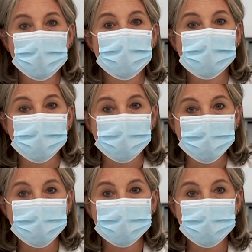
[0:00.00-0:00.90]
so you
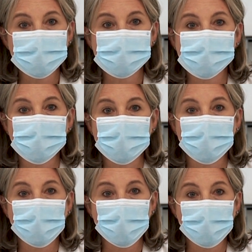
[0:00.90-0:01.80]
will notice we are
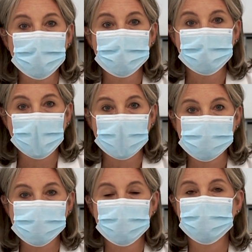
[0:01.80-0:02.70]
all
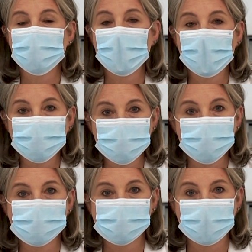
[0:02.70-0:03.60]
masked for
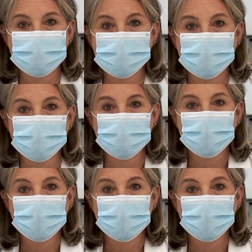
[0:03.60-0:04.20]
everyone's safety.